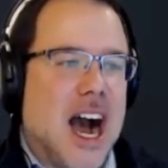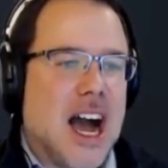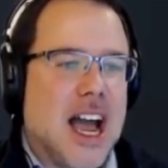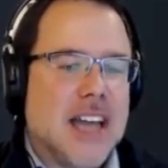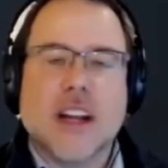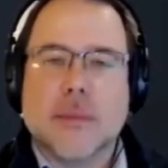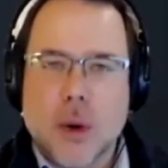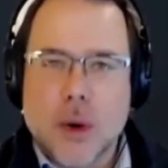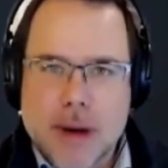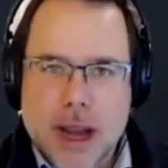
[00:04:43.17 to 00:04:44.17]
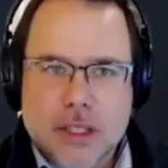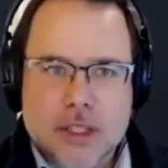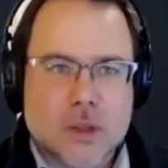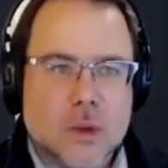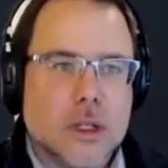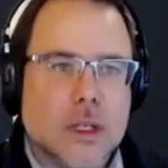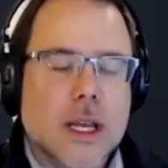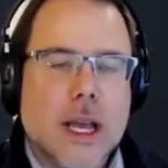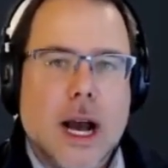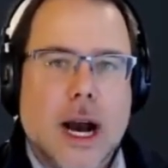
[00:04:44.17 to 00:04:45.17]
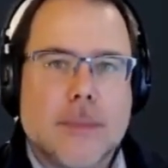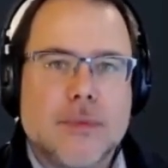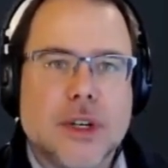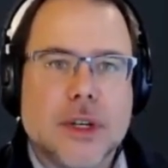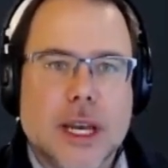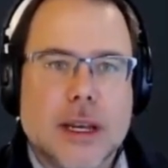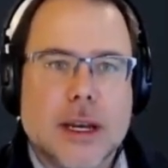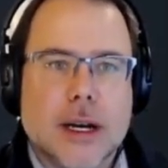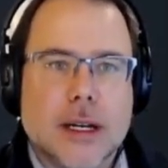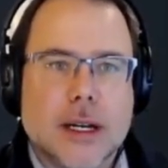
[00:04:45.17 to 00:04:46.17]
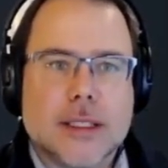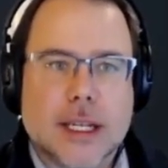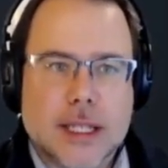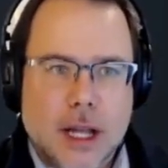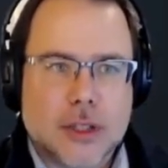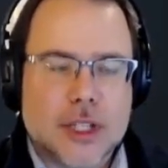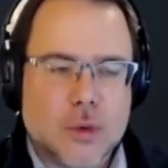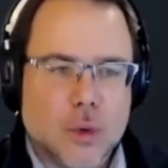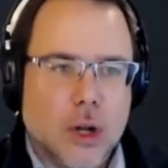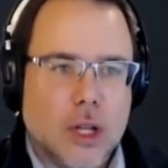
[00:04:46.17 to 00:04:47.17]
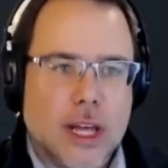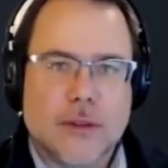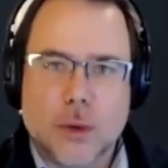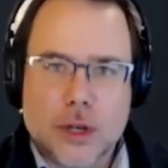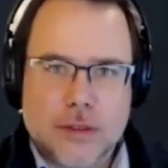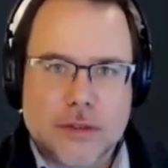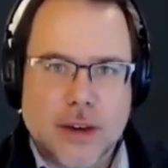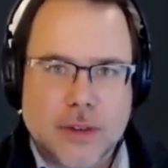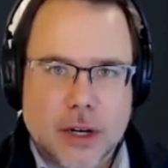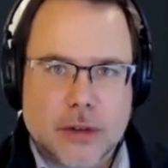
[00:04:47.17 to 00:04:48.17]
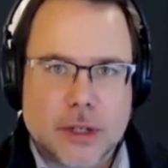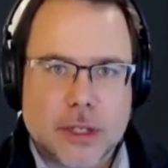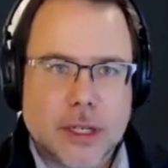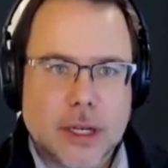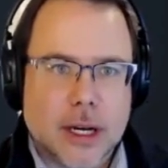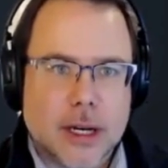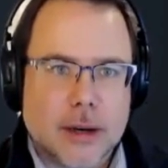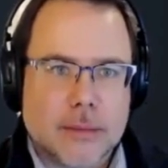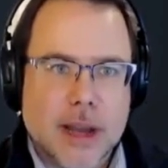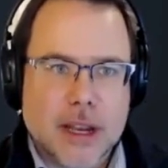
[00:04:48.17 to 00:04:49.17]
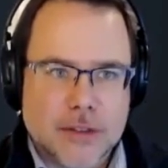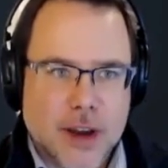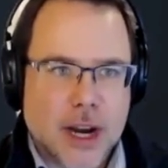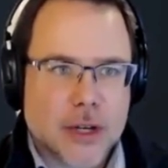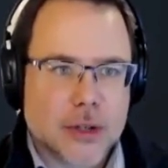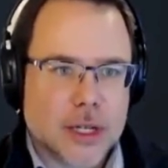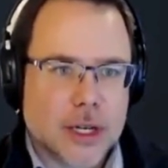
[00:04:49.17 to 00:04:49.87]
Ended up going back to school, took a technology role at a Fortune 500 manufacturing